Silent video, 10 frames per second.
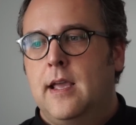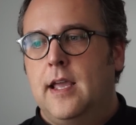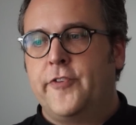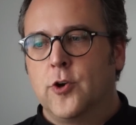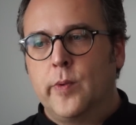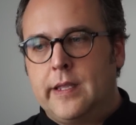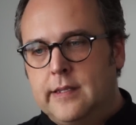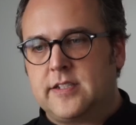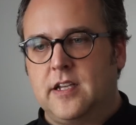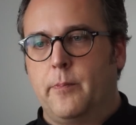If you're
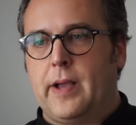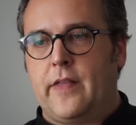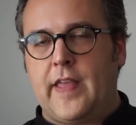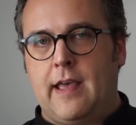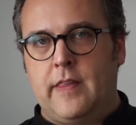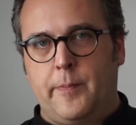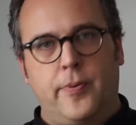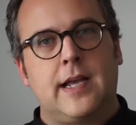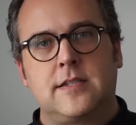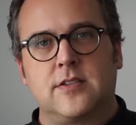realistic about that and that
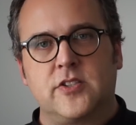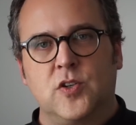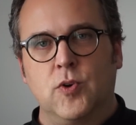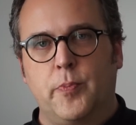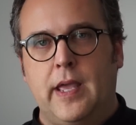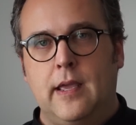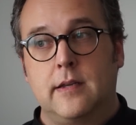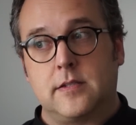price is still worth paying,